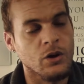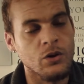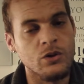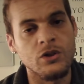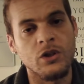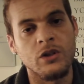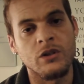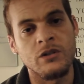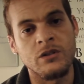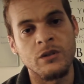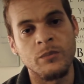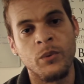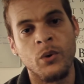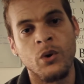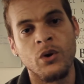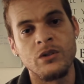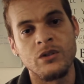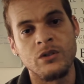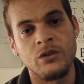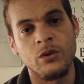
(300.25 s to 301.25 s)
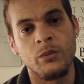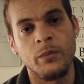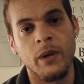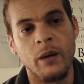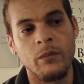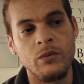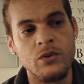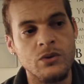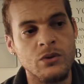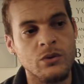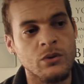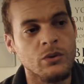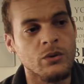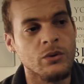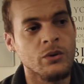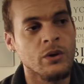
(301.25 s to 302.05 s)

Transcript: long as you've got the support, you'll be able to